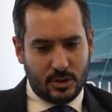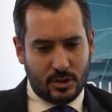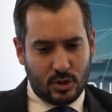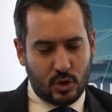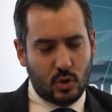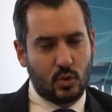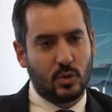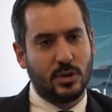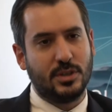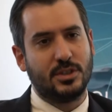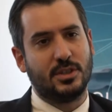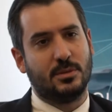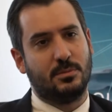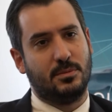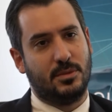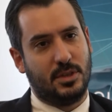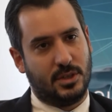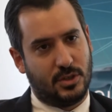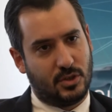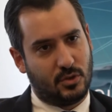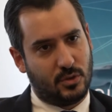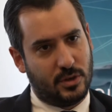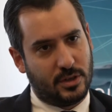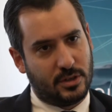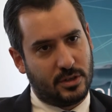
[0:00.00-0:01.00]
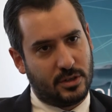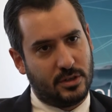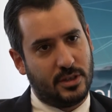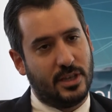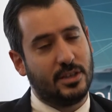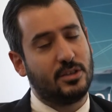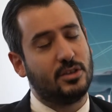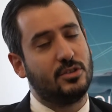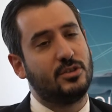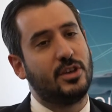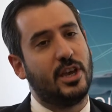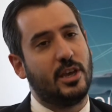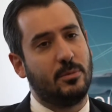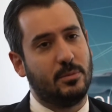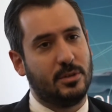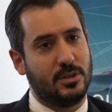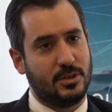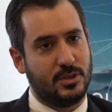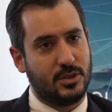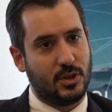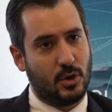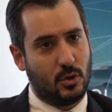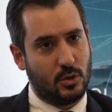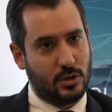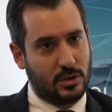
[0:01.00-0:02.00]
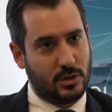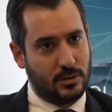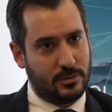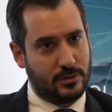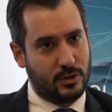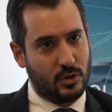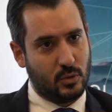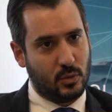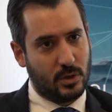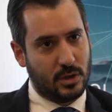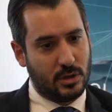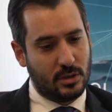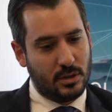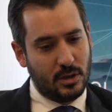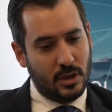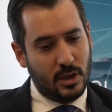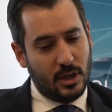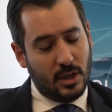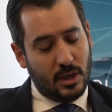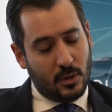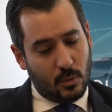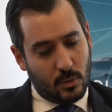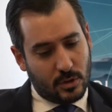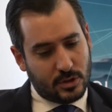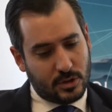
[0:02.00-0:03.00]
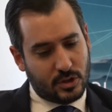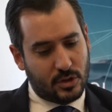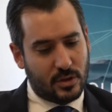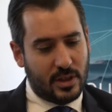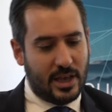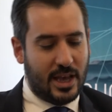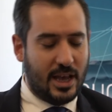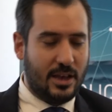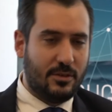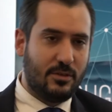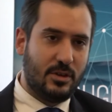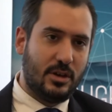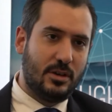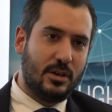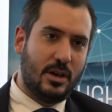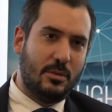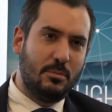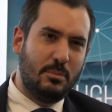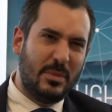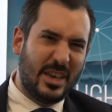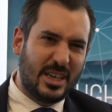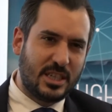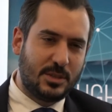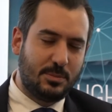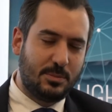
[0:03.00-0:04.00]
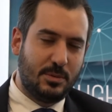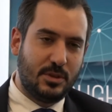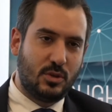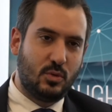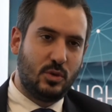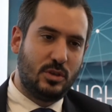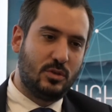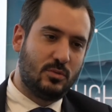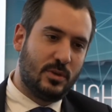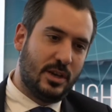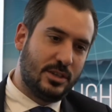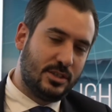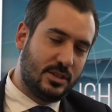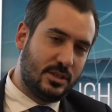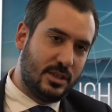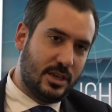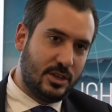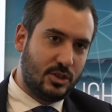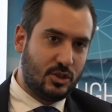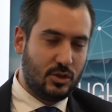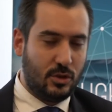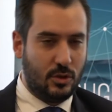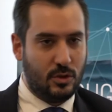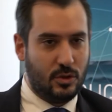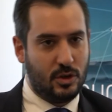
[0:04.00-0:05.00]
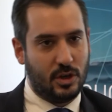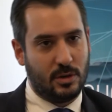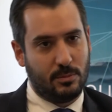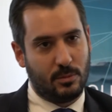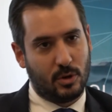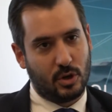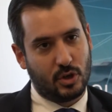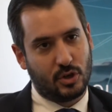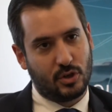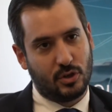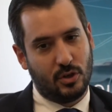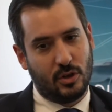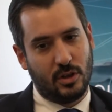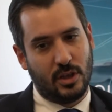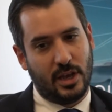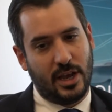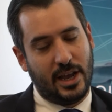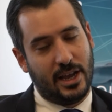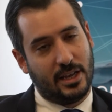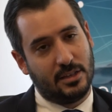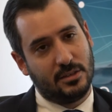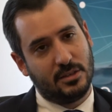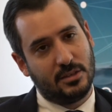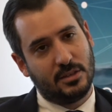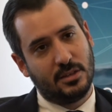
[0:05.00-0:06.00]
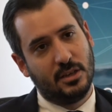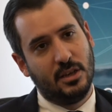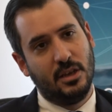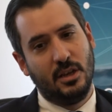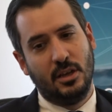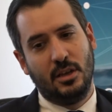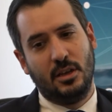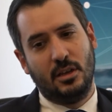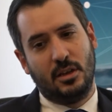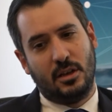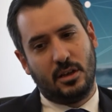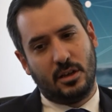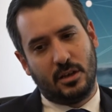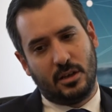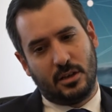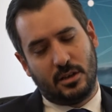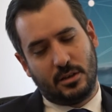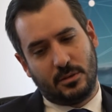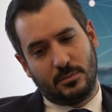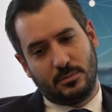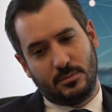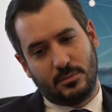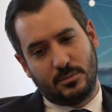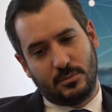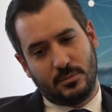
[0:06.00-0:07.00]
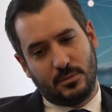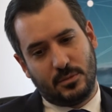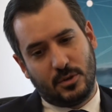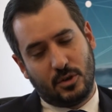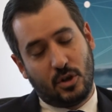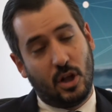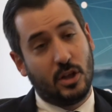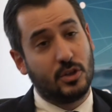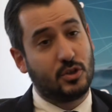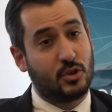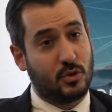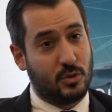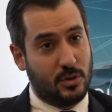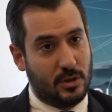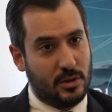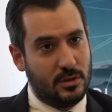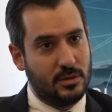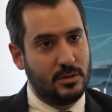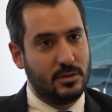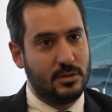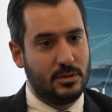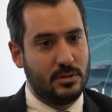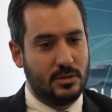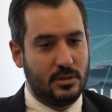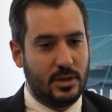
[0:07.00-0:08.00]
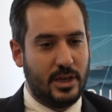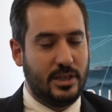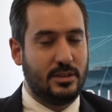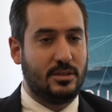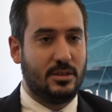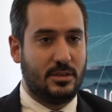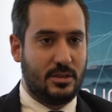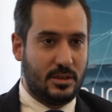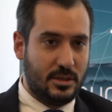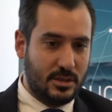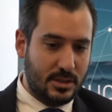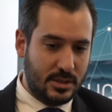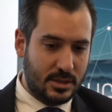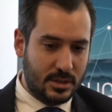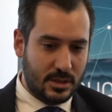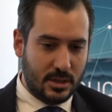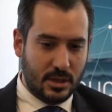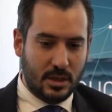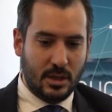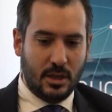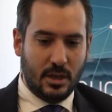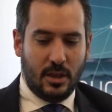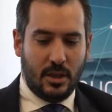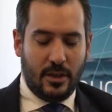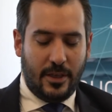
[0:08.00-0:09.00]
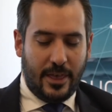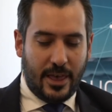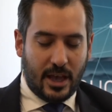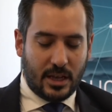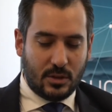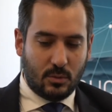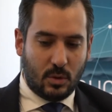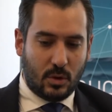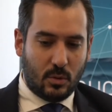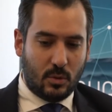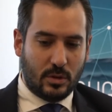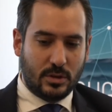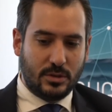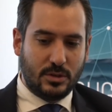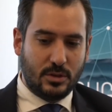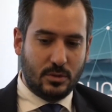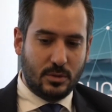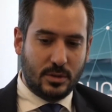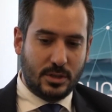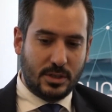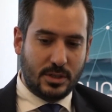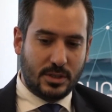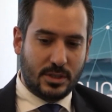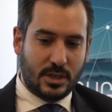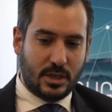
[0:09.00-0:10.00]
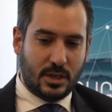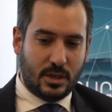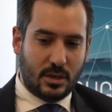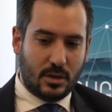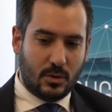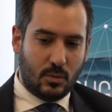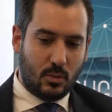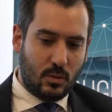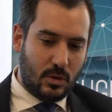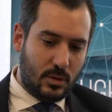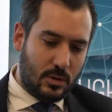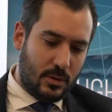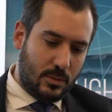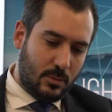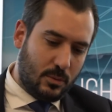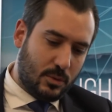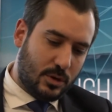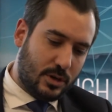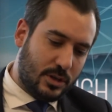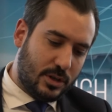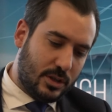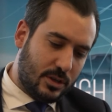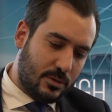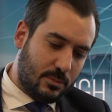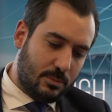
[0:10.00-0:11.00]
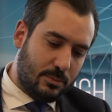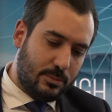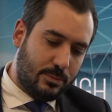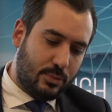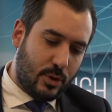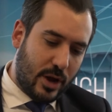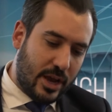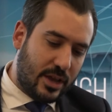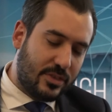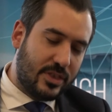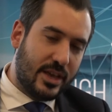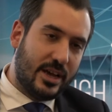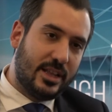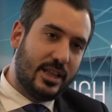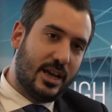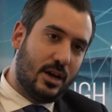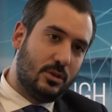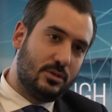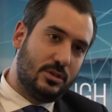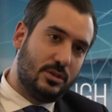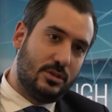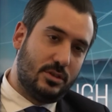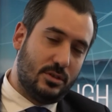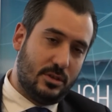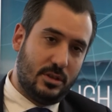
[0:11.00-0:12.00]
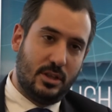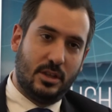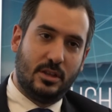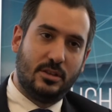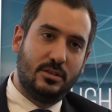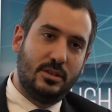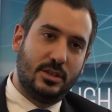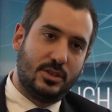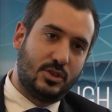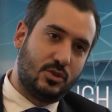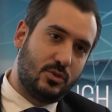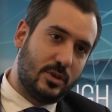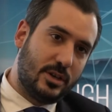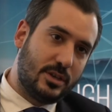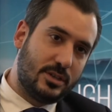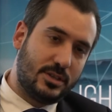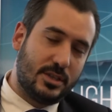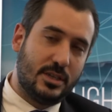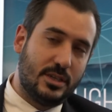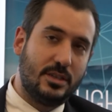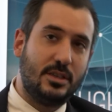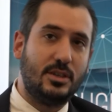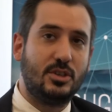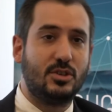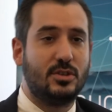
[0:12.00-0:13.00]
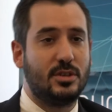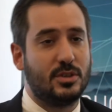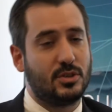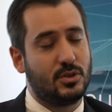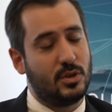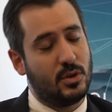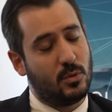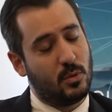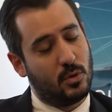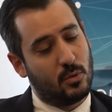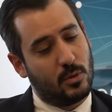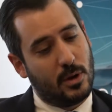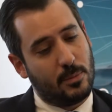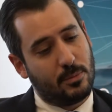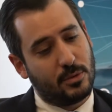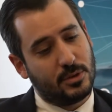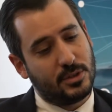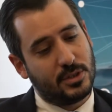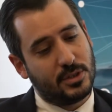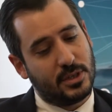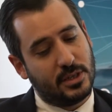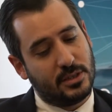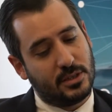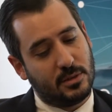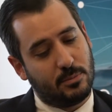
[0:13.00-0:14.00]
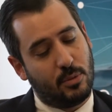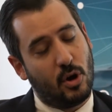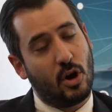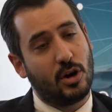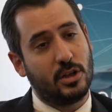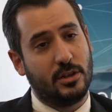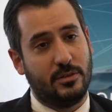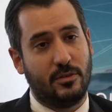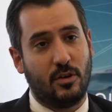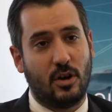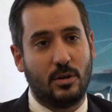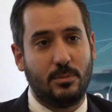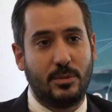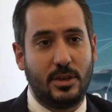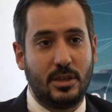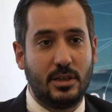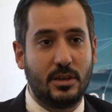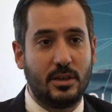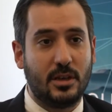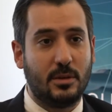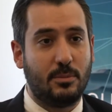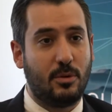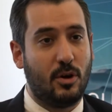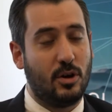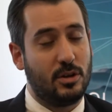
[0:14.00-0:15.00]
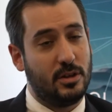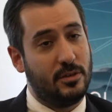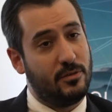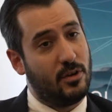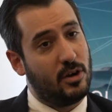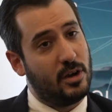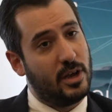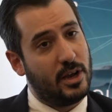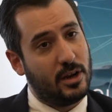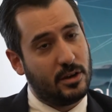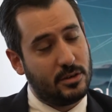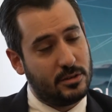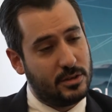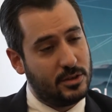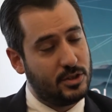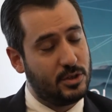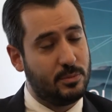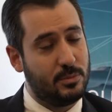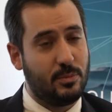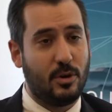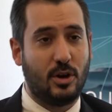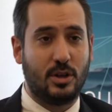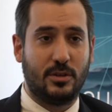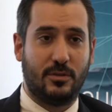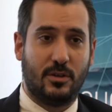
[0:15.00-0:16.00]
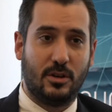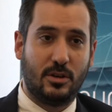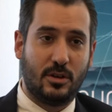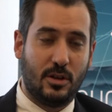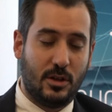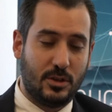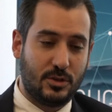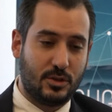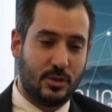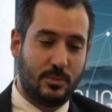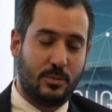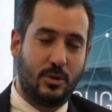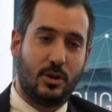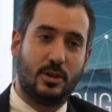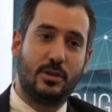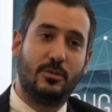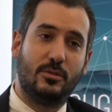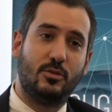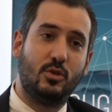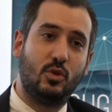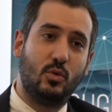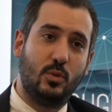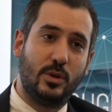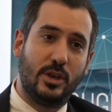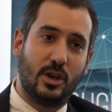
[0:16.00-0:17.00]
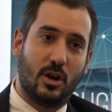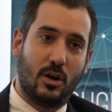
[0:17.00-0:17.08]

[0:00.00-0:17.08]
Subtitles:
tourism district, an entertainment zone, if you will, which will have a mix between residential, commercial, and cultural entities. And what we'll do is we're going to break that down into little districts, and each district will represent a part of Armenia, a part of our heritage, a part of our culture, a part of who we